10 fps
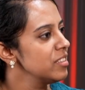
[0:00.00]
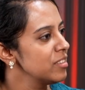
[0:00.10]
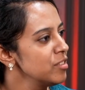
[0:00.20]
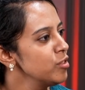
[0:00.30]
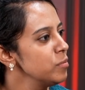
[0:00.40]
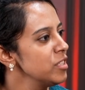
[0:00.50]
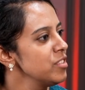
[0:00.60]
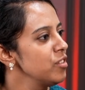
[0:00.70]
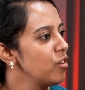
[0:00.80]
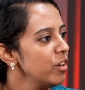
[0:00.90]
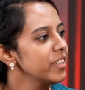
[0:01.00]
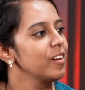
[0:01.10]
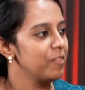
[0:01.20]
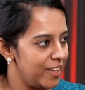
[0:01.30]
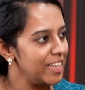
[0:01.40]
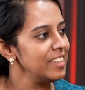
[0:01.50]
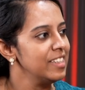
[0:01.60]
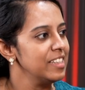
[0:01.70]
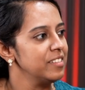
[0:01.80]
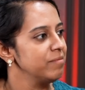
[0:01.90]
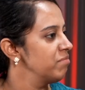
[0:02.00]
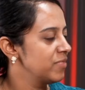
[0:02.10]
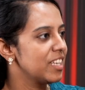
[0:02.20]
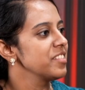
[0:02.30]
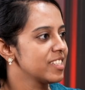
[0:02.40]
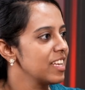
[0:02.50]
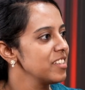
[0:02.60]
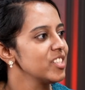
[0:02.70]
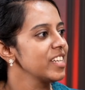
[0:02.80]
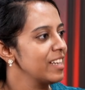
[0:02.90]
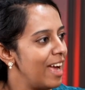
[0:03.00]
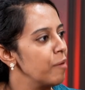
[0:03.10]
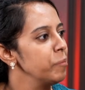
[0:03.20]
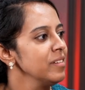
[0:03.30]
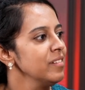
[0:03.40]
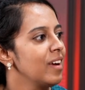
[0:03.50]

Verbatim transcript: consumers, not aware that such can happen?